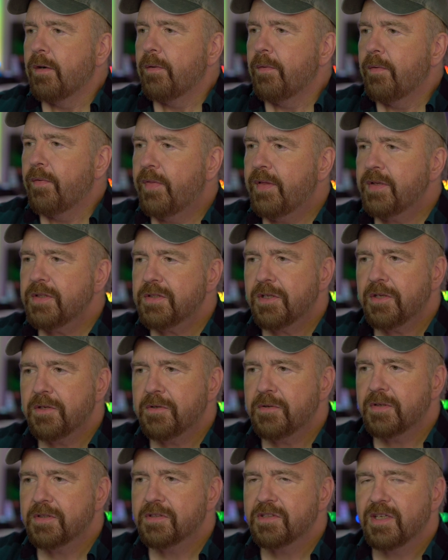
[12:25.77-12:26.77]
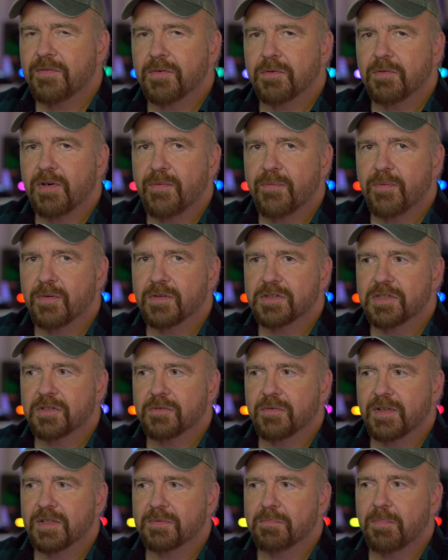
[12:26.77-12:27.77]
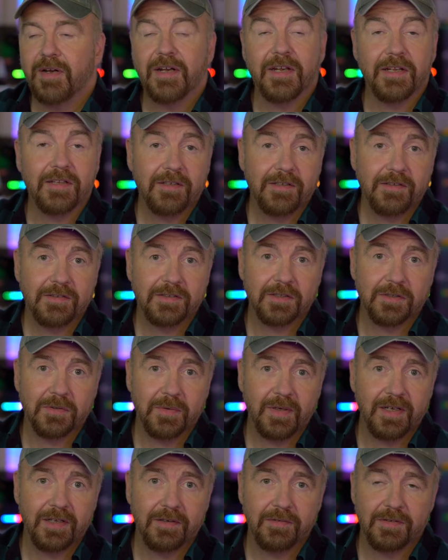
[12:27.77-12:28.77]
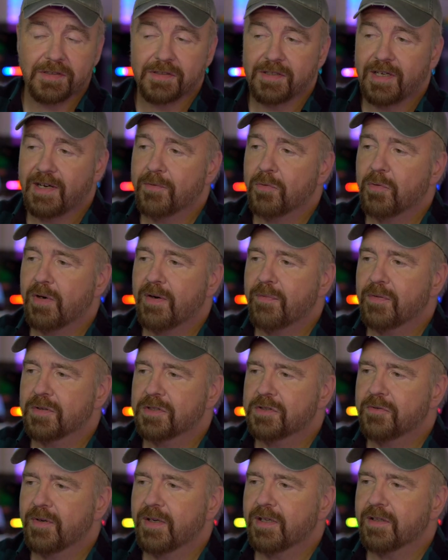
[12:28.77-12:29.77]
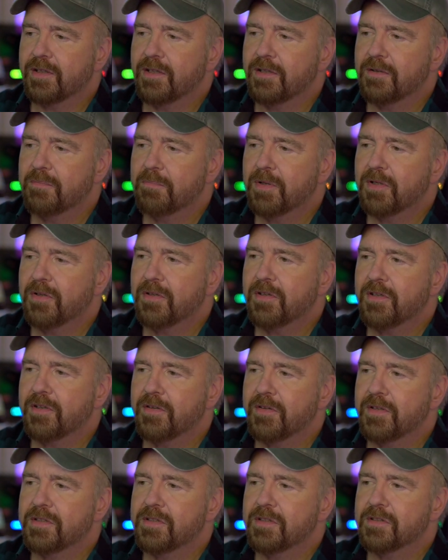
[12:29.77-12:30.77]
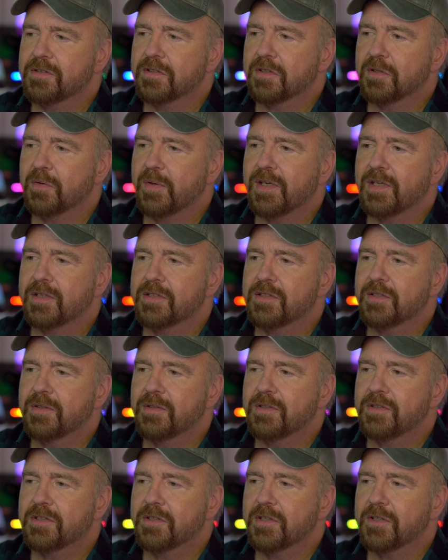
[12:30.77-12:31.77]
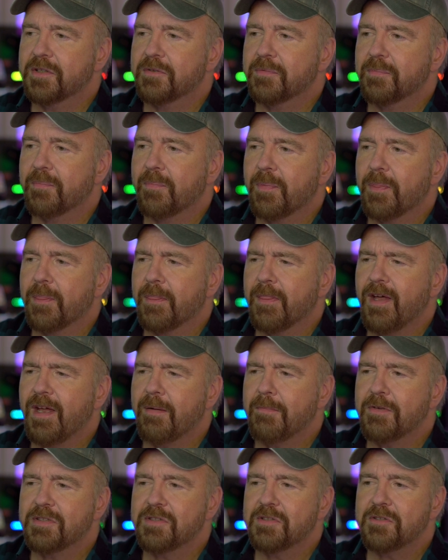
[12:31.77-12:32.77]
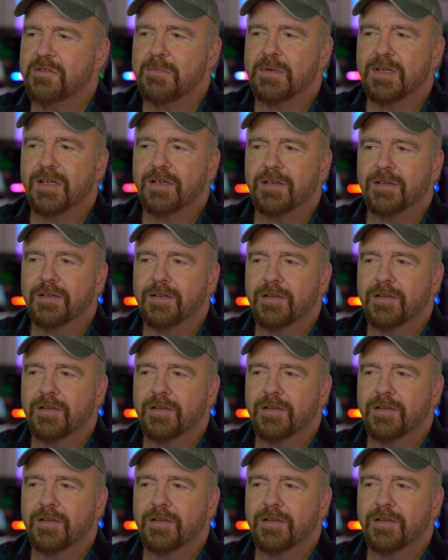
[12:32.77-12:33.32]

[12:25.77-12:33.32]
This code is never referenced, or this byte, 08, is never referenced directly. But look at all these 08s. So I'm assuming